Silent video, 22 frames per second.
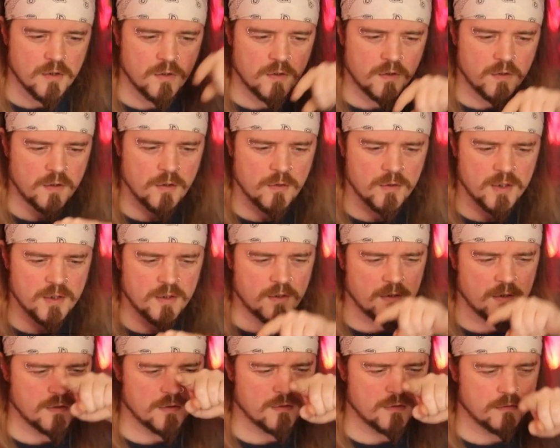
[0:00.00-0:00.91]
So
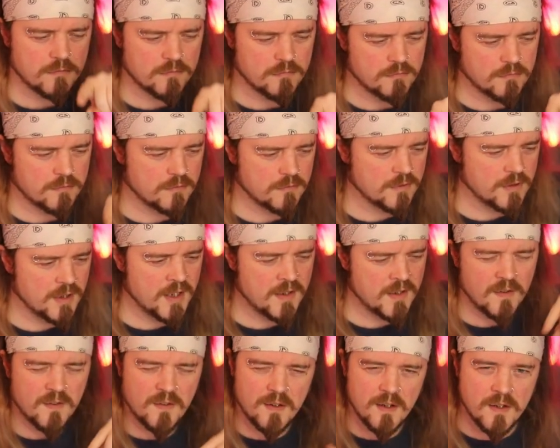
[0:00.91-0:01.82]
it
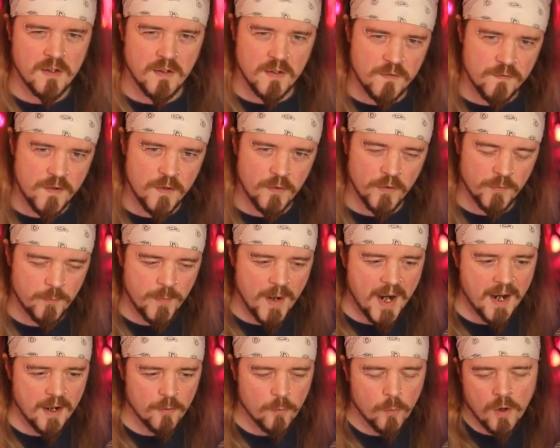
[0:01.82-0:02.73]
just feels bad.